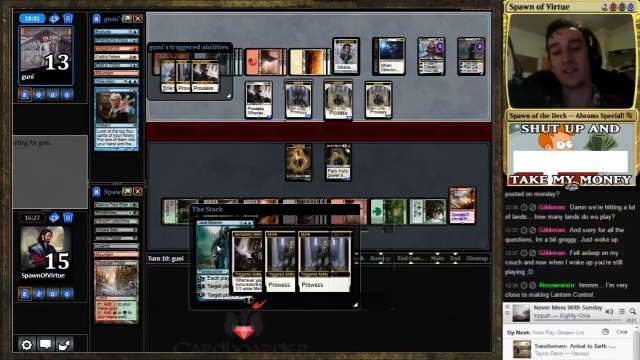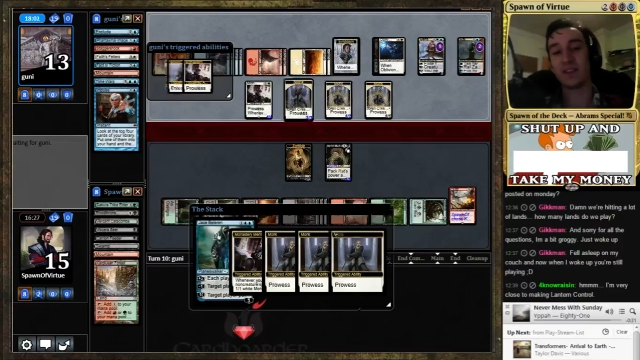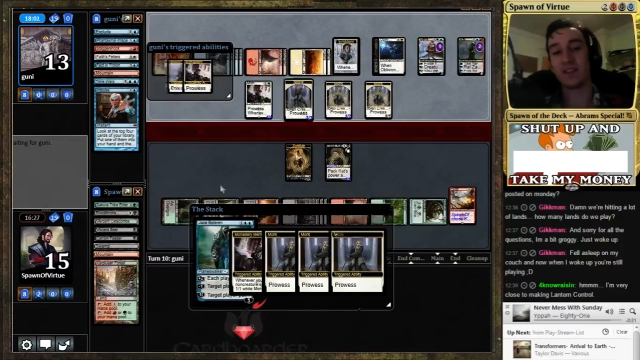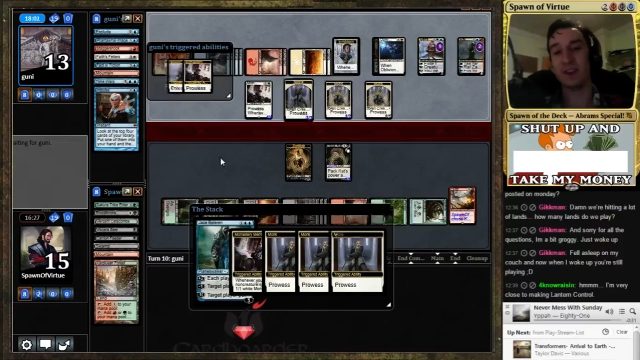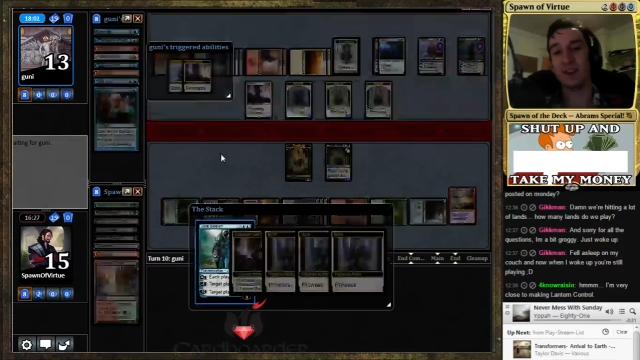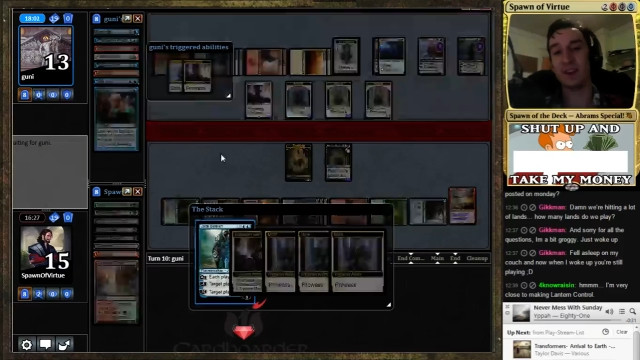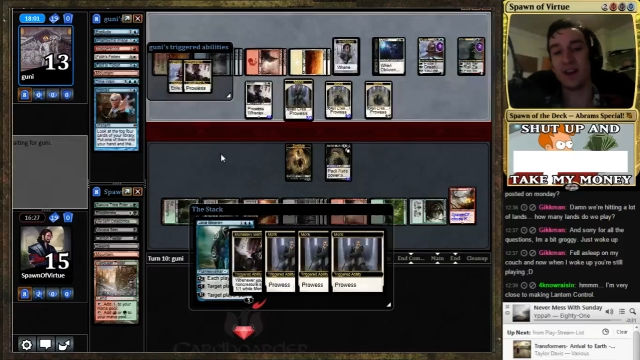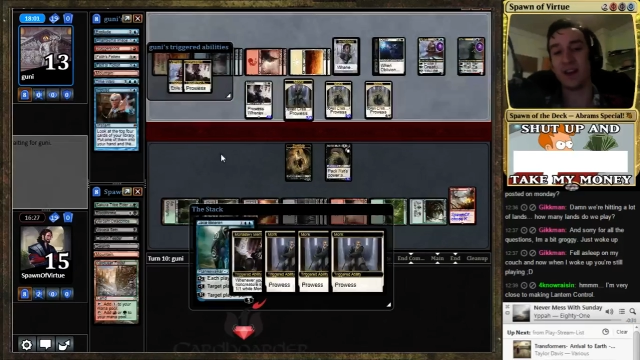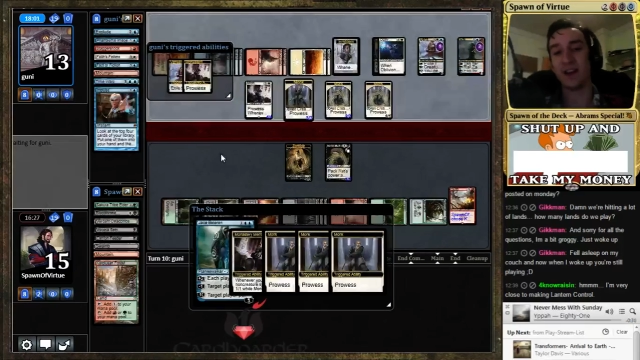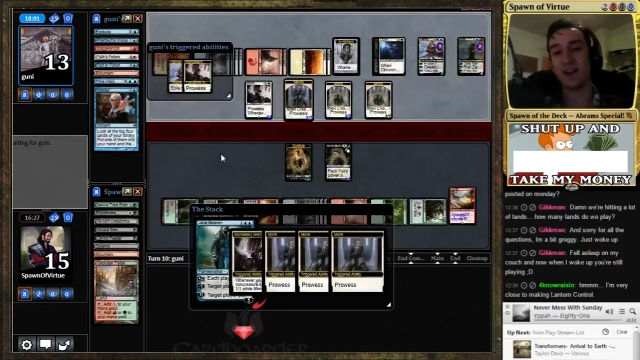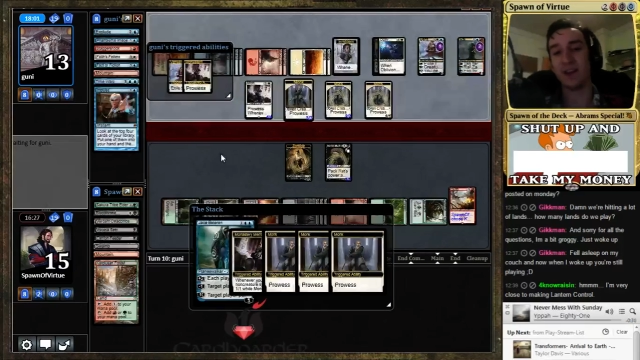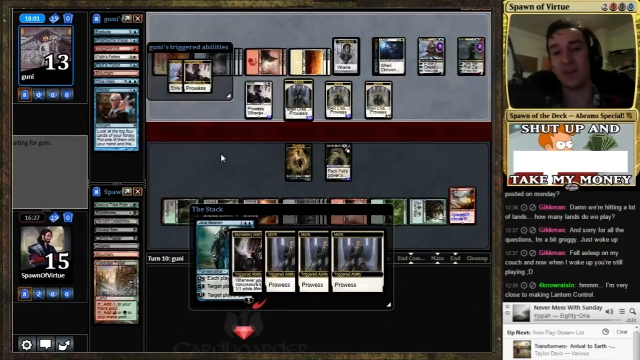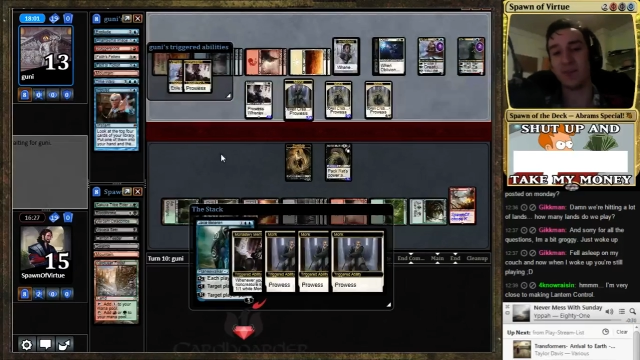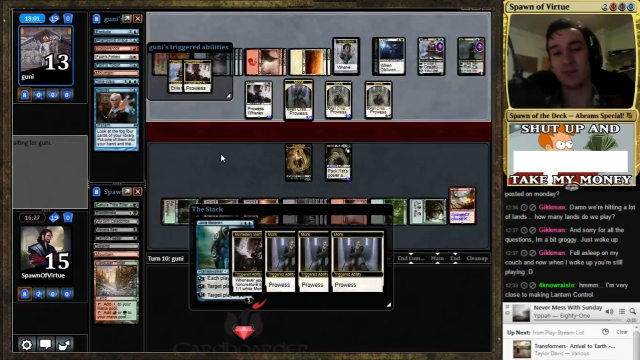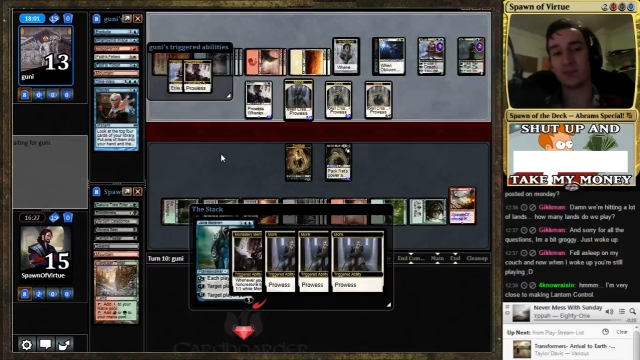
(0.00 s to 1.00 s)
Yeah,
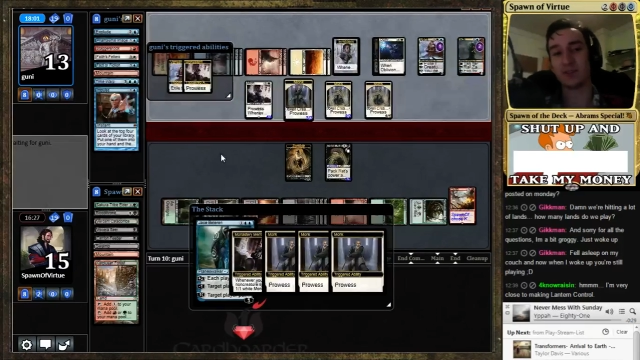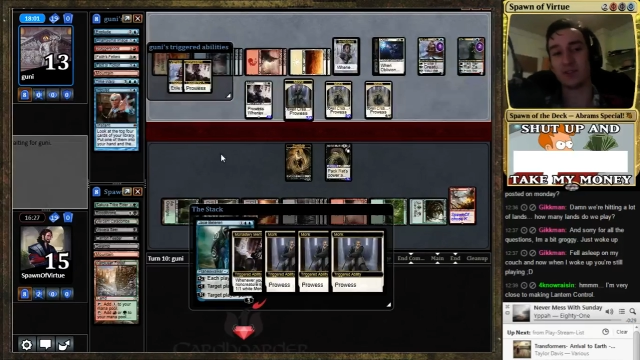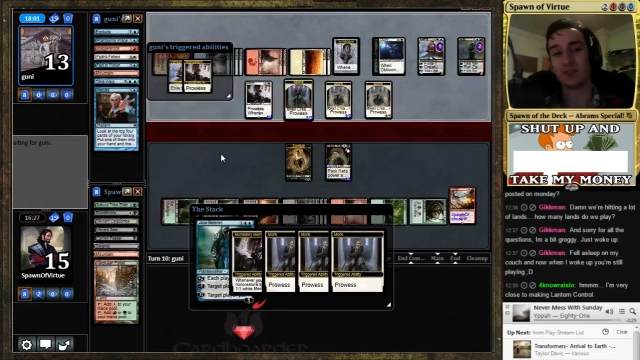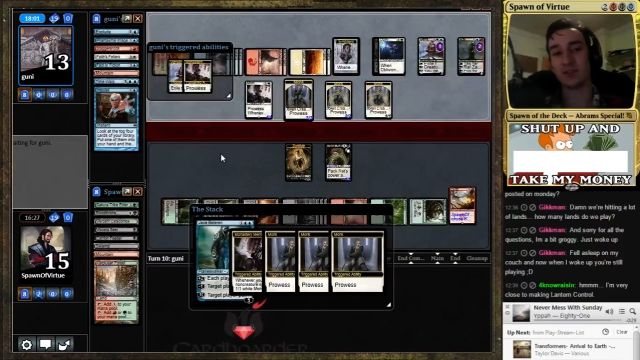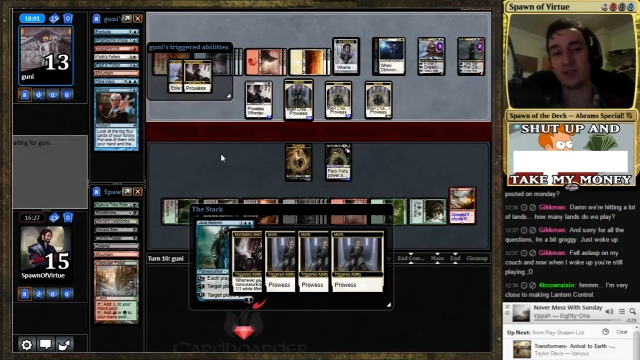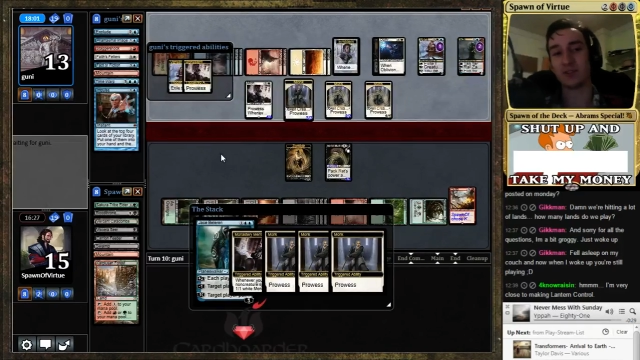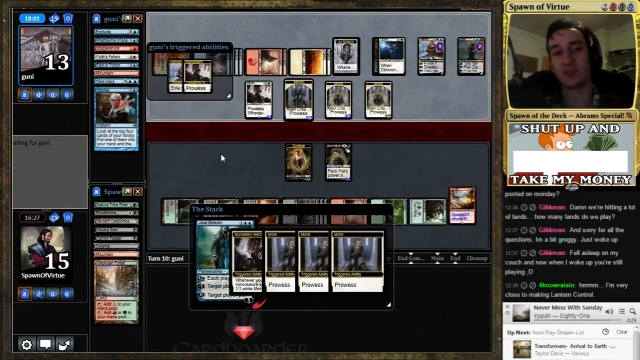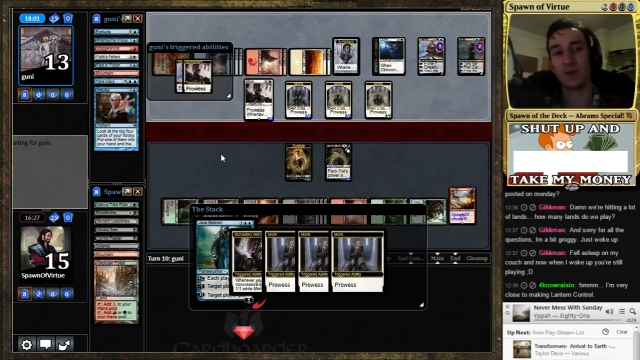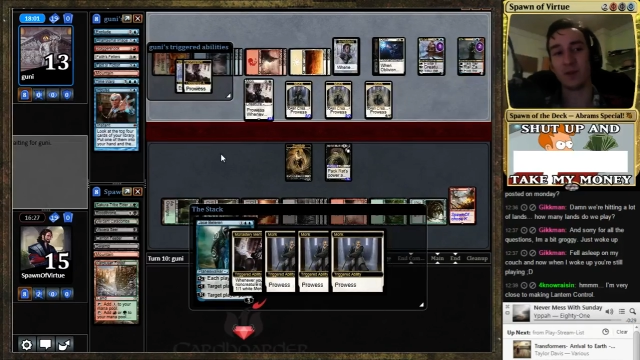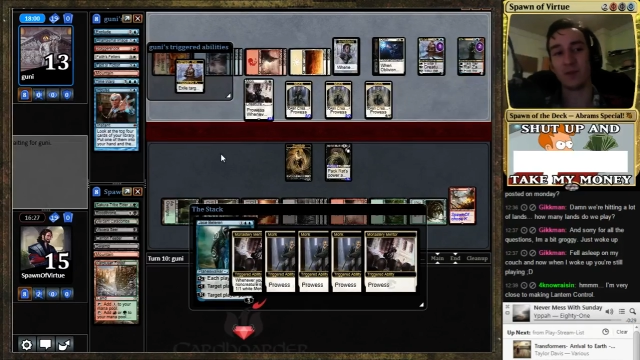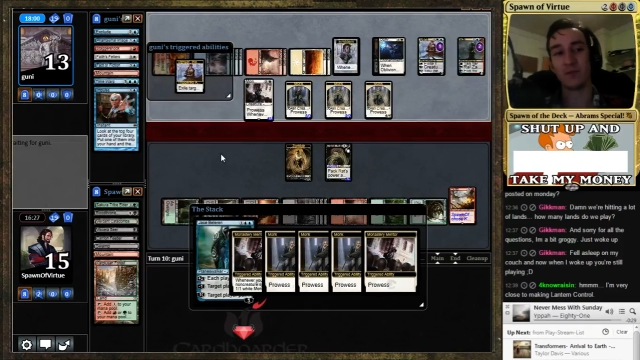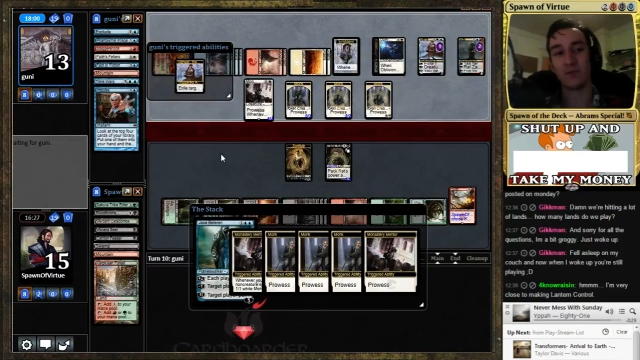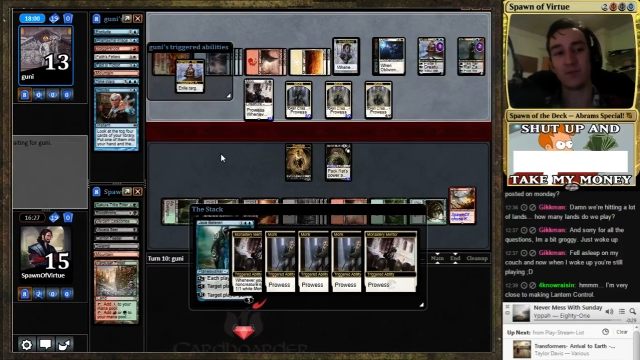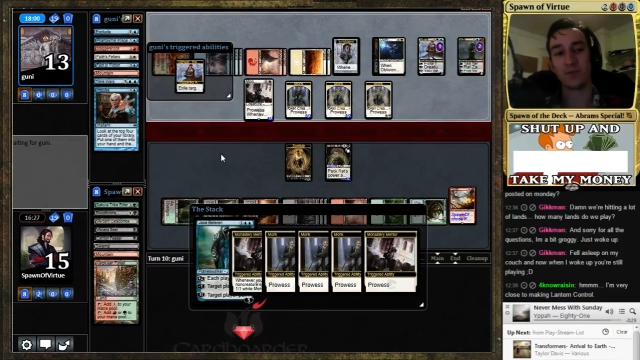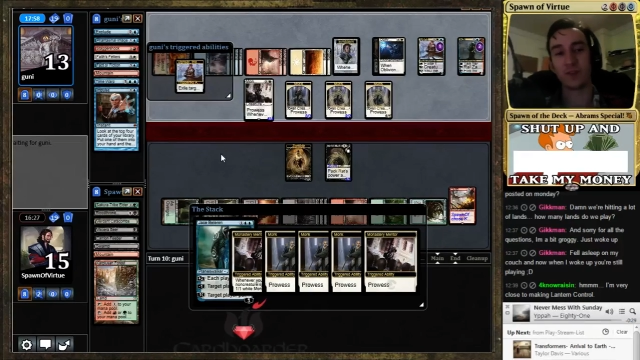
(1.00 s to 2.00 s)
I think we scoop him up
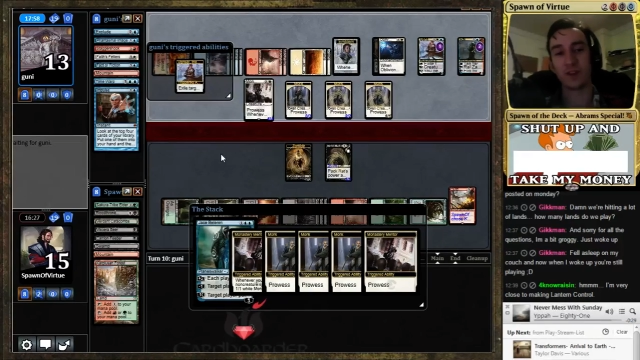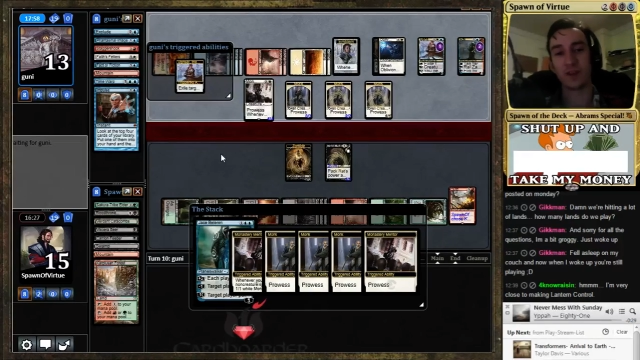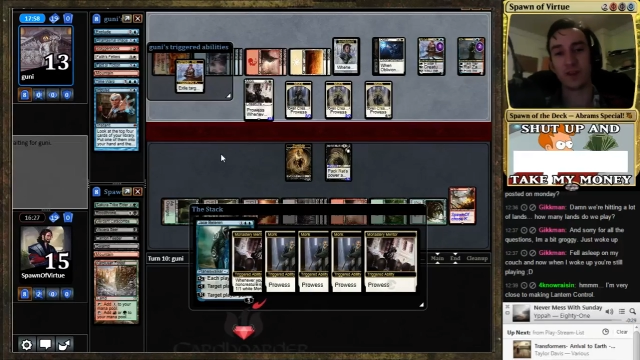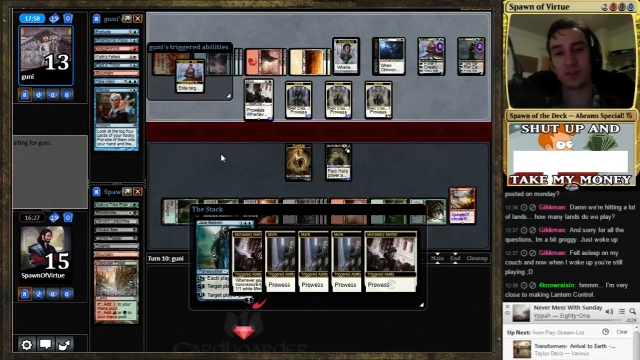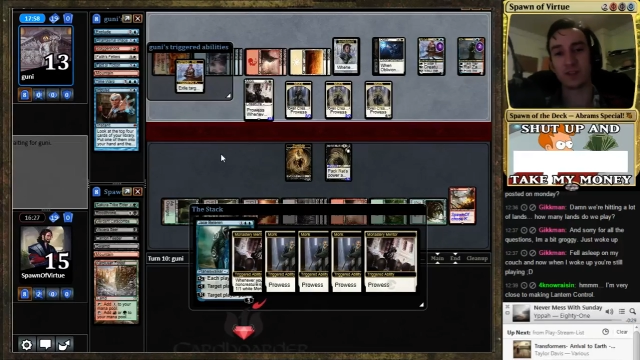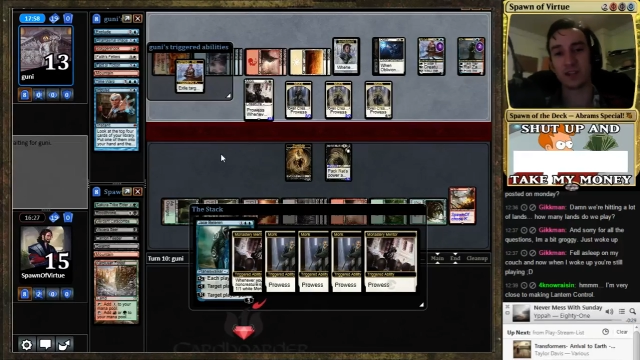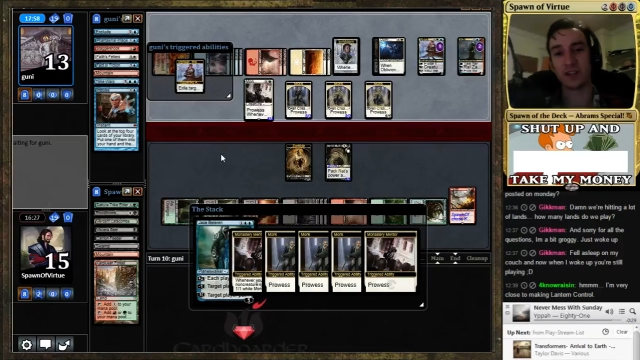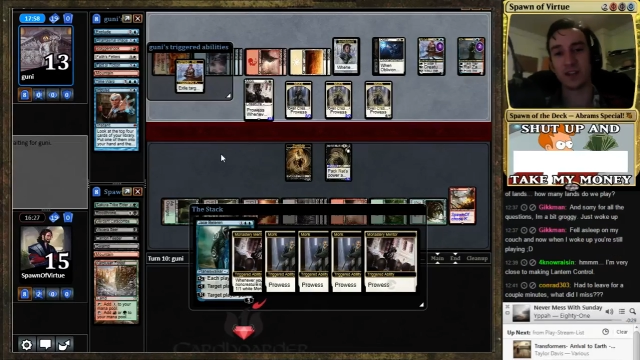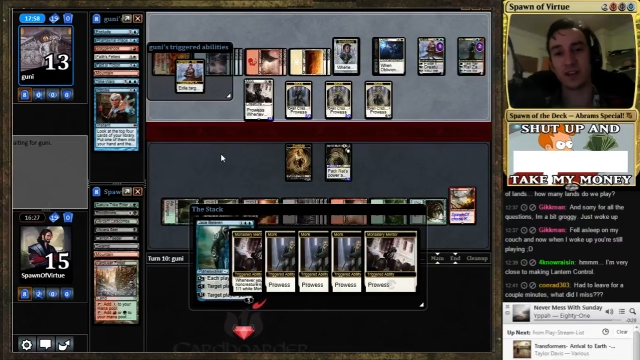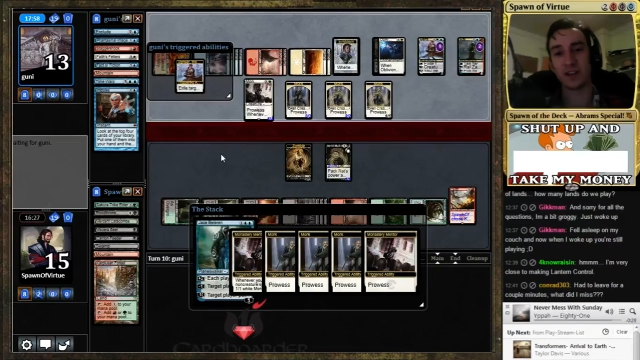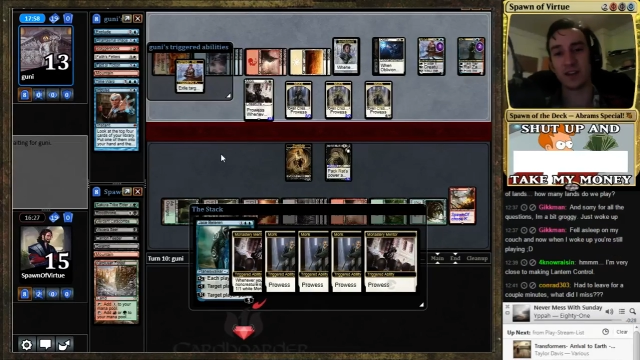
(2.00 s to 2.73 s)
for time's sake.